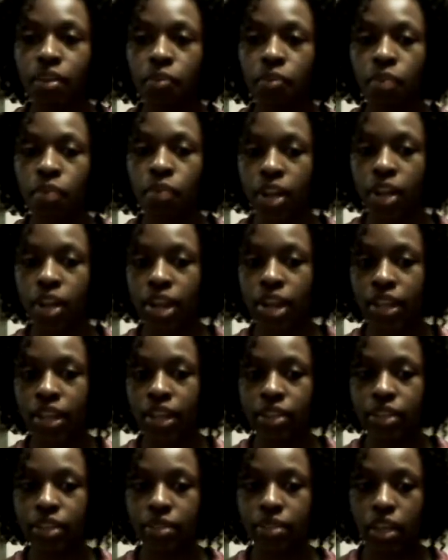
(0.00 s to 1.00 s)
what I
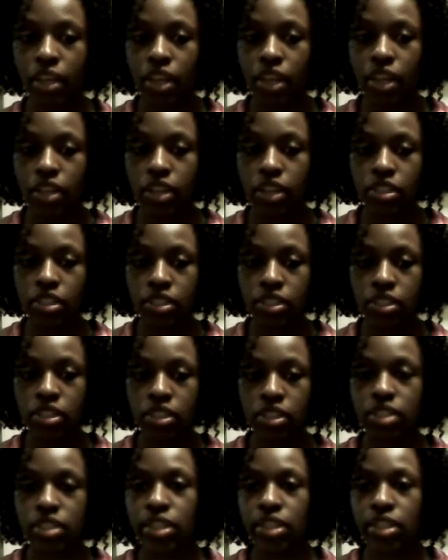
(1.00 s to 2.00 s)

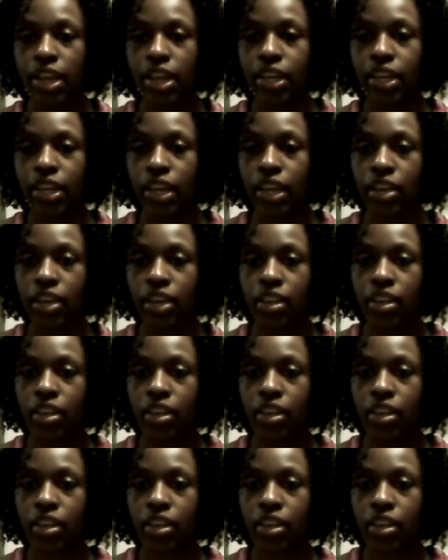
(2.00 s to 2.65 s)
dislike, and